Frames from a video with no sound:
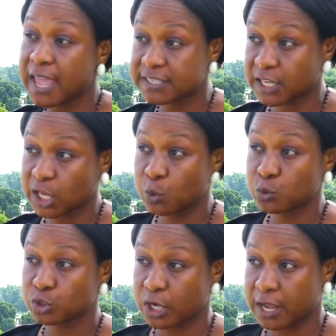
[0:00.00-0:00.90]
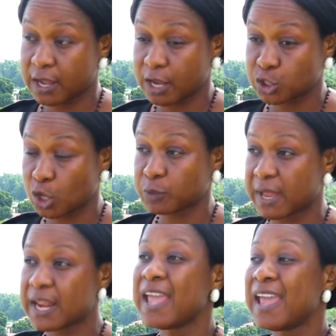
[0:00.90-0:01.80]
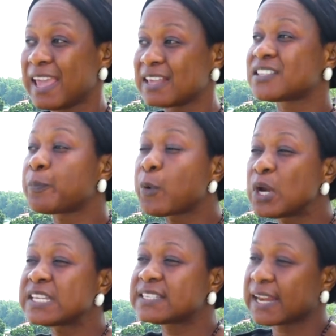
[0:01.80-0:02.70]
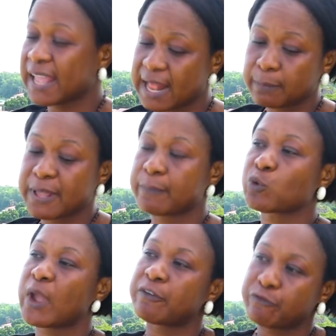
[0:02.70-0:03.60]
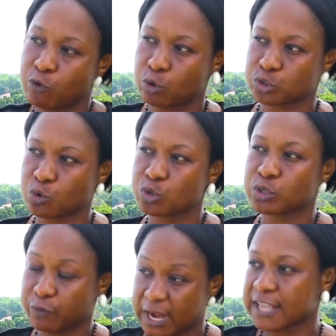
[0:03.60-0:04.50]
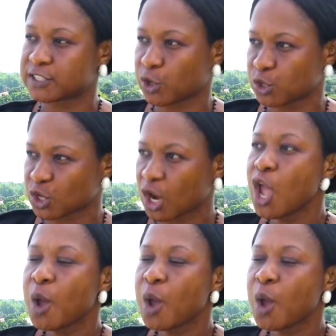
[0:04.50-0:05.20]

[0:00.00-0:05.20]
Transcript: execute a judgment, it's the police that help them to enforce or for the execution,